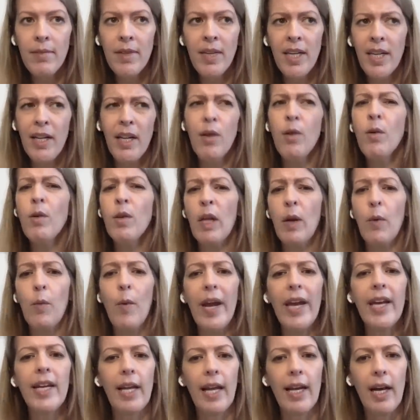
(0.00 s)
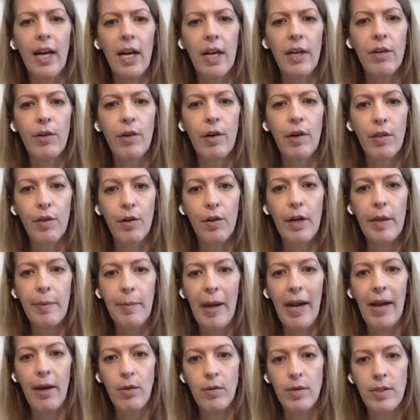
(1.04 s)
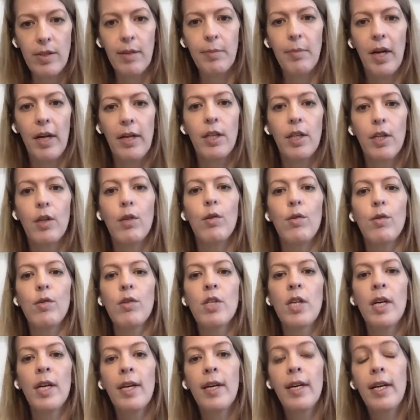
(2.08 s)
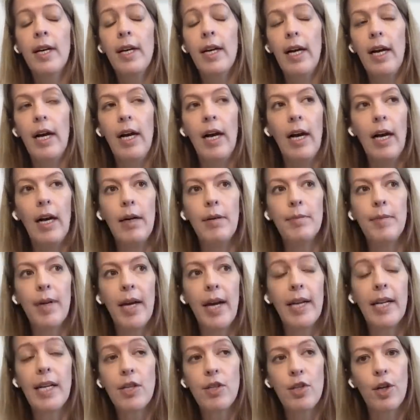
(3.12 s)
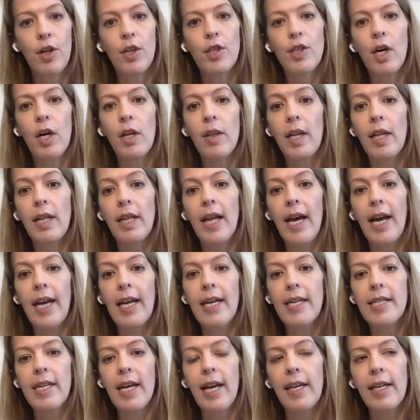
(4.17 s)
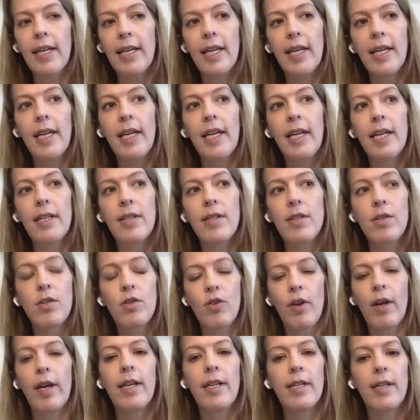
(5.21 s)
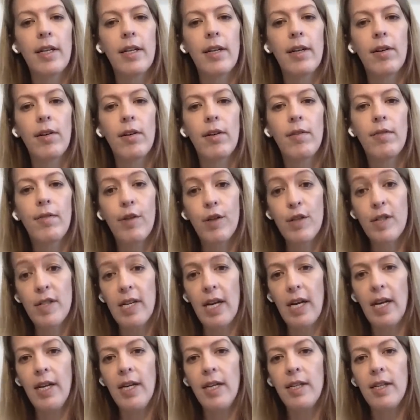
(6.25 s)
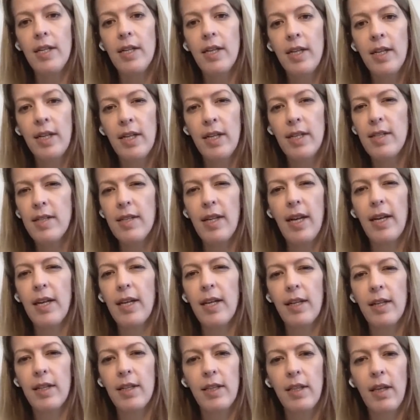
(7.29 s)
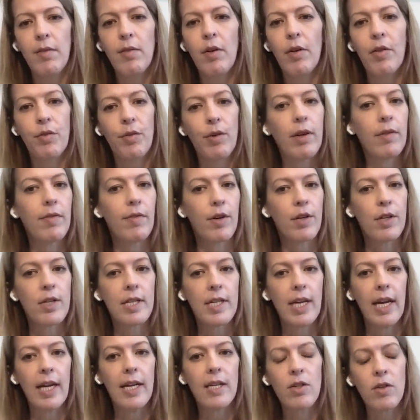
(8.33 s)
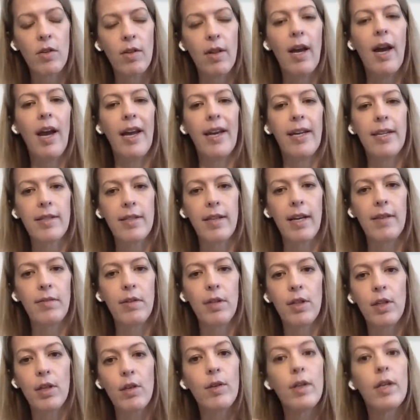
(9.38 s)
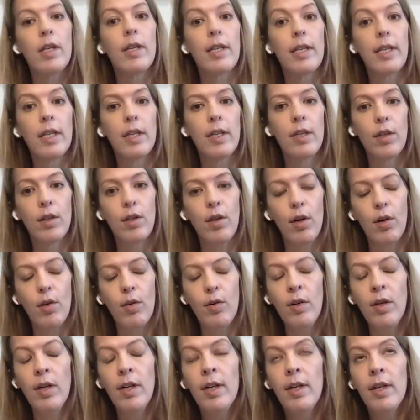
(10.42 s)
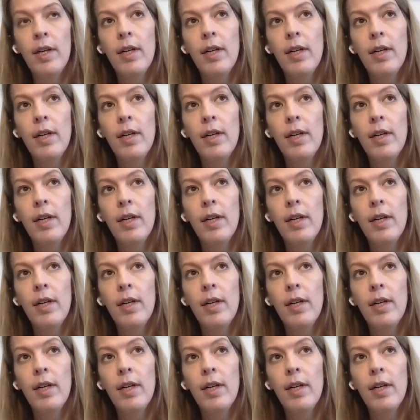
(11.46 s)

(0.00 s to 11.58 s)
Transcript: And I only weighed like 130 pounds. I'm not huge. And he turned on the light, and he is trained in first aid. He's like level 3 first aid. So the highest level you can go